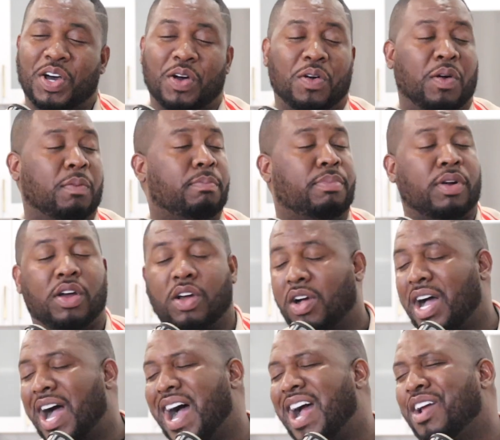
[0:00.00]
Yo,
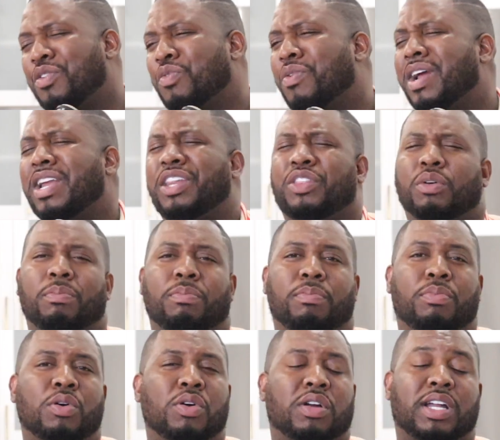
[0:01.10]
bro, I read the
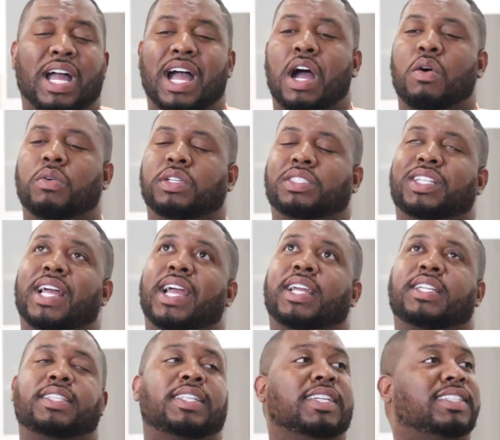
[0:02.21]
book. I was
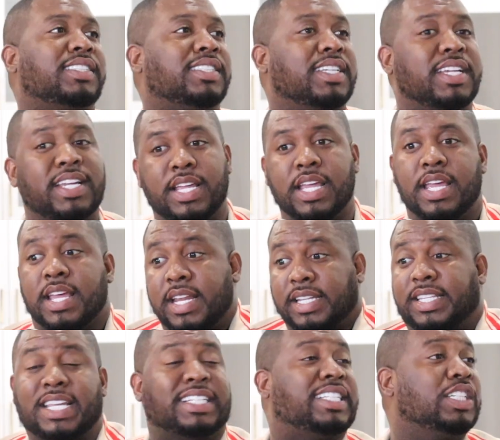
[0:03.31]
like, this
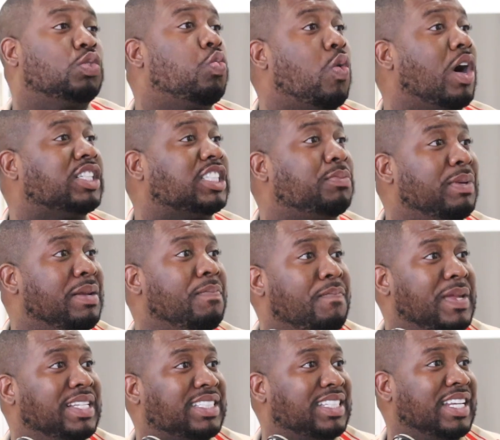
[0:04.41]
is what's
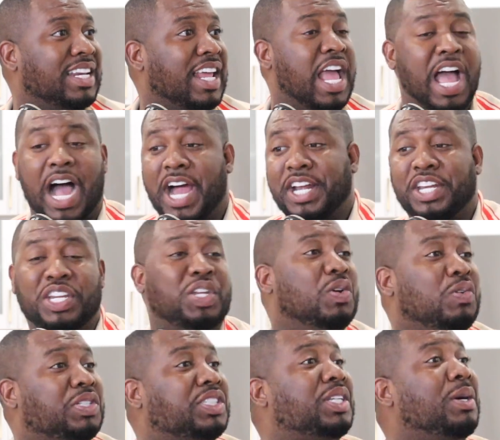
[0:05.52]
been missing. I
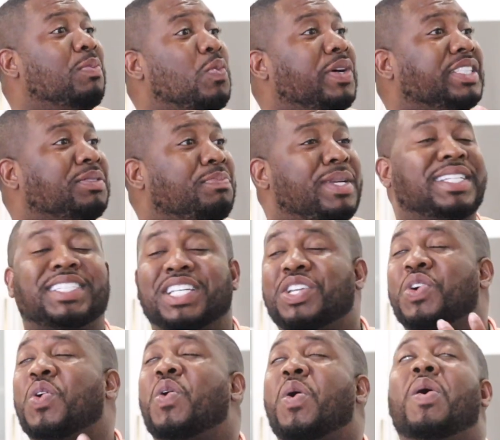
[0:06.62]
knew something was
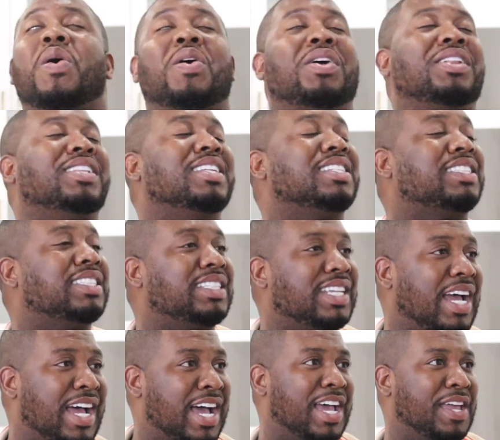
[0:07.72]
missing all this
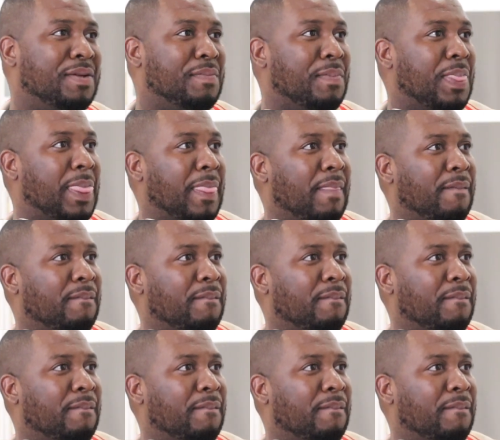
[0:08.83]
time.